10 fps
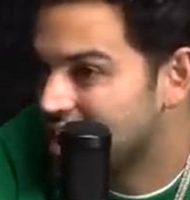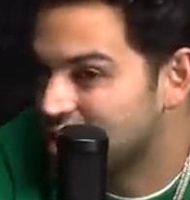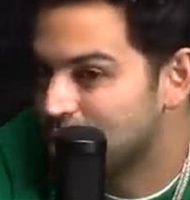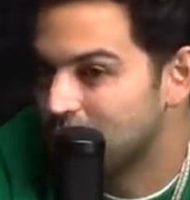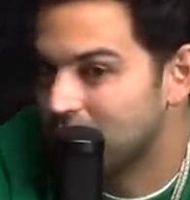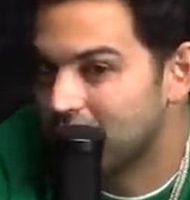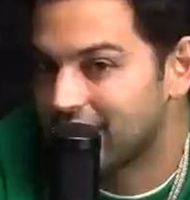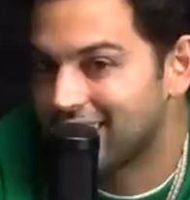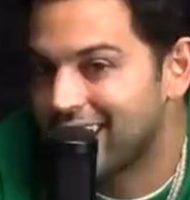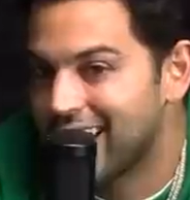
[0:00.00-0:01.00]
The,
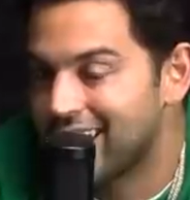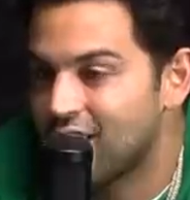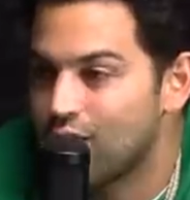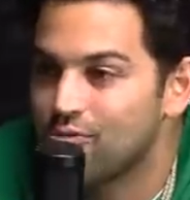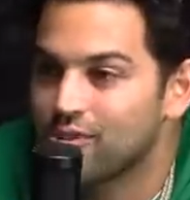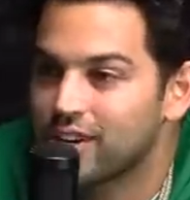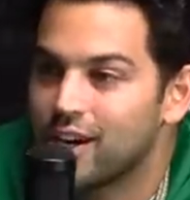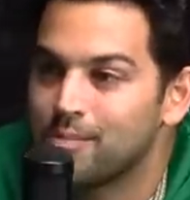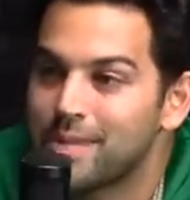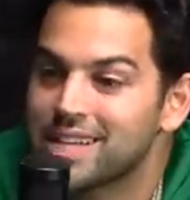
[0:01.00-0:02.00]
like can i
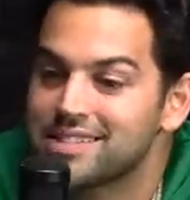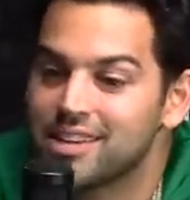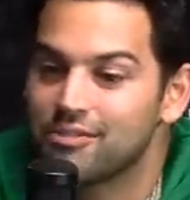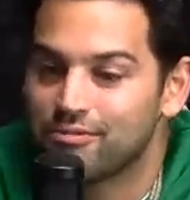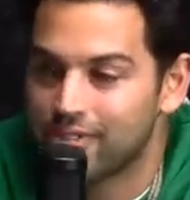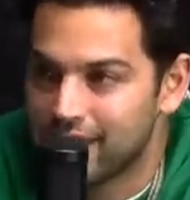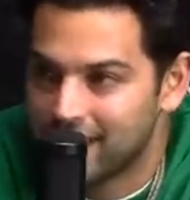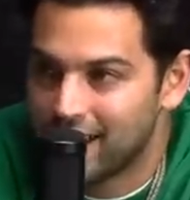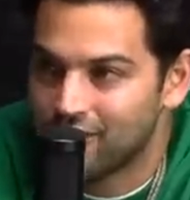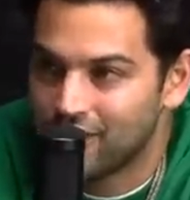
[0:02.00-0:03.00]
overcome myself right
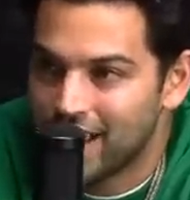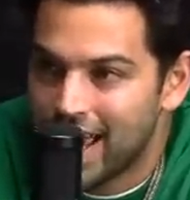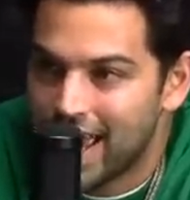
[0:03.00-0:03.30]
now yeah,